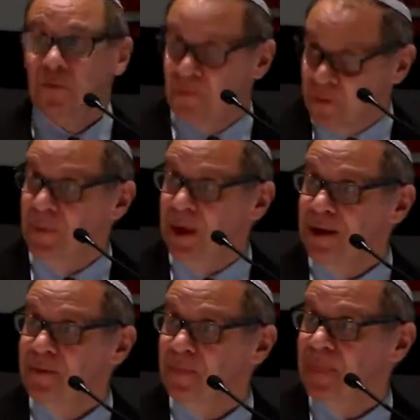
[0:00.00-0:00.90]
for
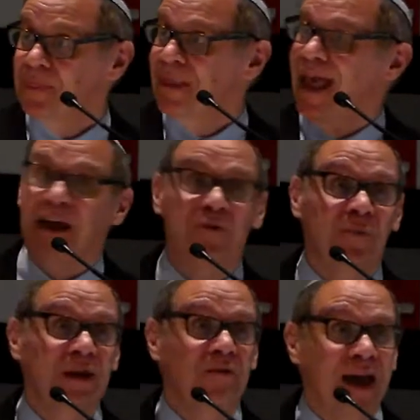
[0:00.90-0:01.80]
me and for
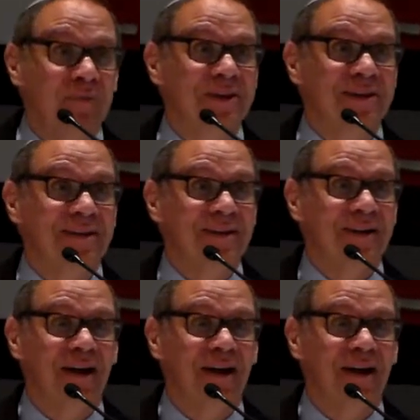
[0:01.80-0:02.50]
my family.